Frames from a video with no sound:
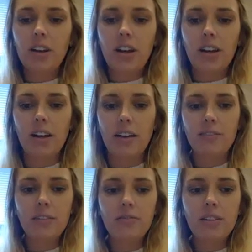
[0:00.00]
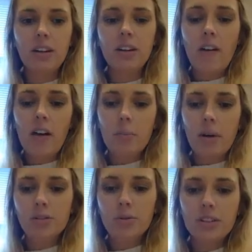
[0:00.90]
for EDL850
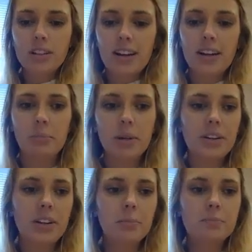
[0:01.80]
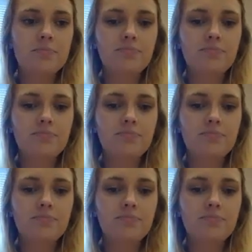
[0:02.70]
about tort liability.